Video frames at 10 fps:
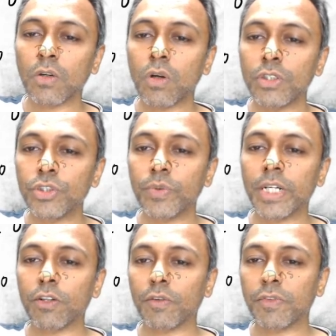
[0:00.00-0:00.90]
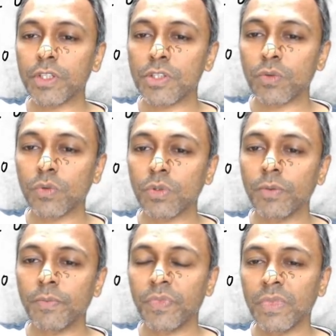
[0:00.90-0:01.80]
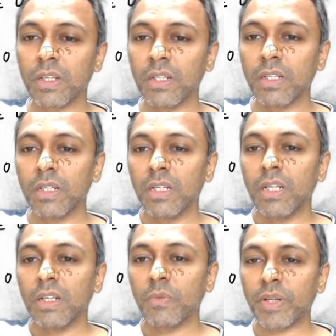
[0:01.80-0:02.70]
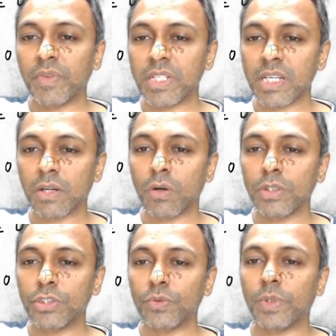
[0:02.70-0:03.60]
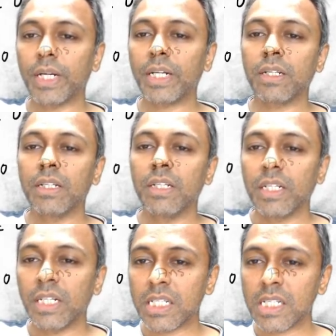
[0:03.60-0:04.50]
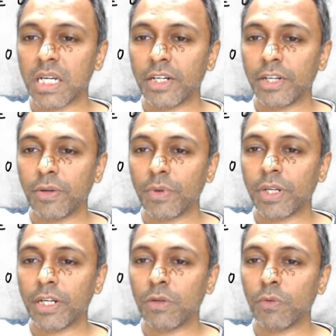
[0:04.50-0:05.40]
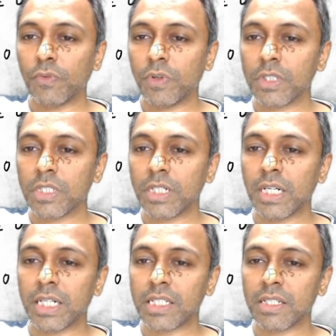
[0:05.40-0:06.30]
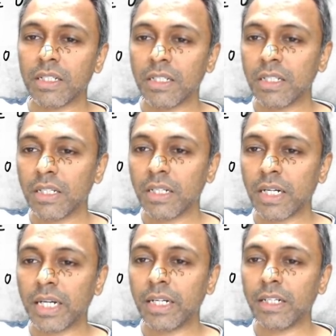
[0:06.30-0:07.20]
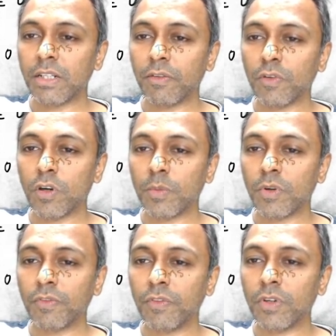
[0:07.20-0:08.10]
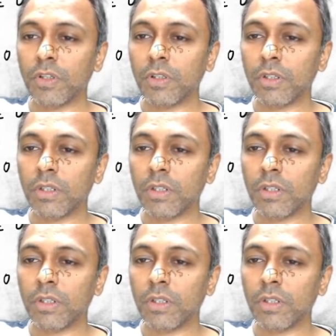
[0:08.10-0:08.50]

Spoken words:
the conjugate of this root. When we say conjugate, it is our duty to first, let's write in the form of